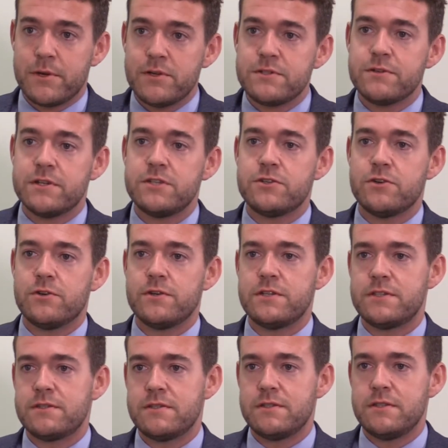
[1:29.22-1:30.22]
motor
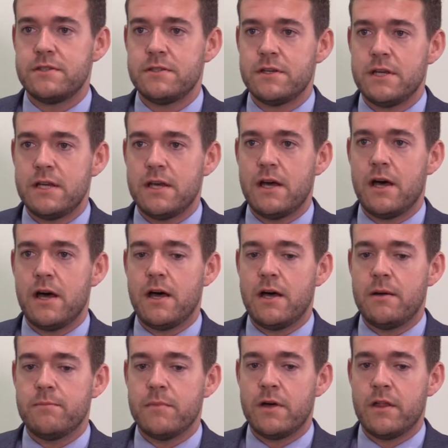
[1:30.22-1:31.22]
insurers
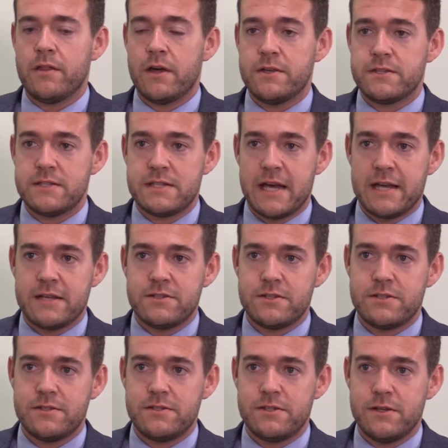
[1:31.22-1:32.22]
are those
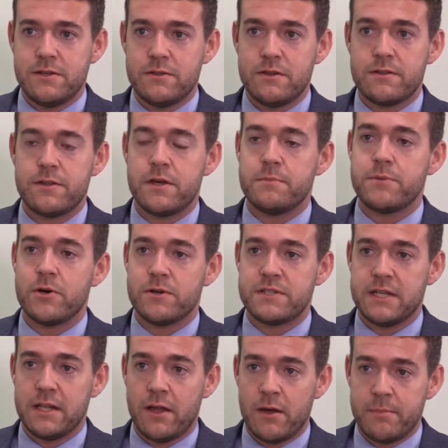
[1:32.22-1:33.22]
attached to the
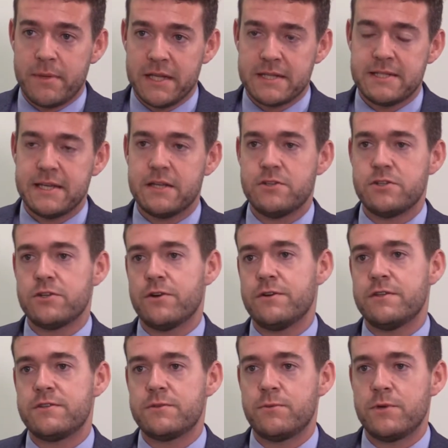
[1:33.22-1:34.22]
third-party liability
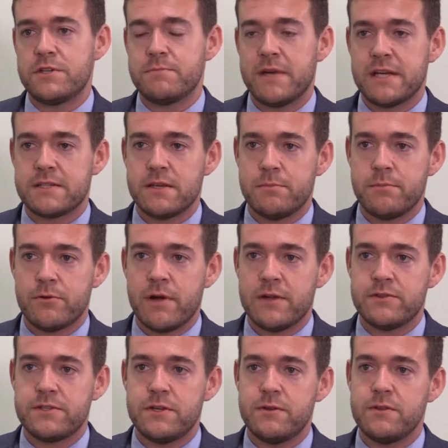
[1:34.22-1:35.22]
insurance, which makes up
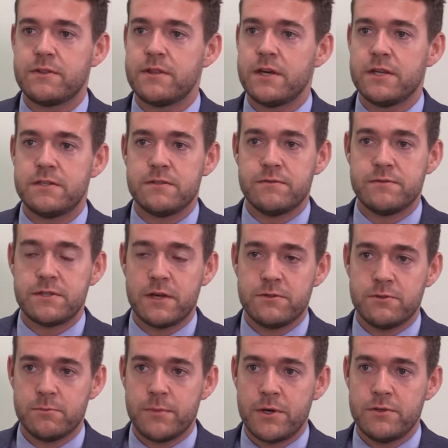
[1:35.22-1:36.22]
around two-thirds of
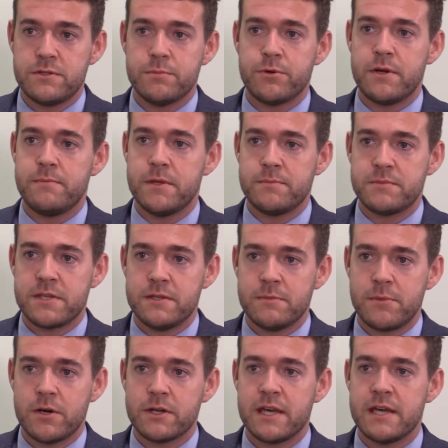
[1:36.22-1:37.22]
total motor premiums in the
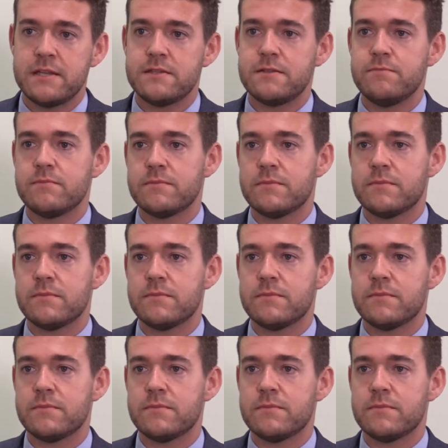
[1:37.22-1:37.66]
market.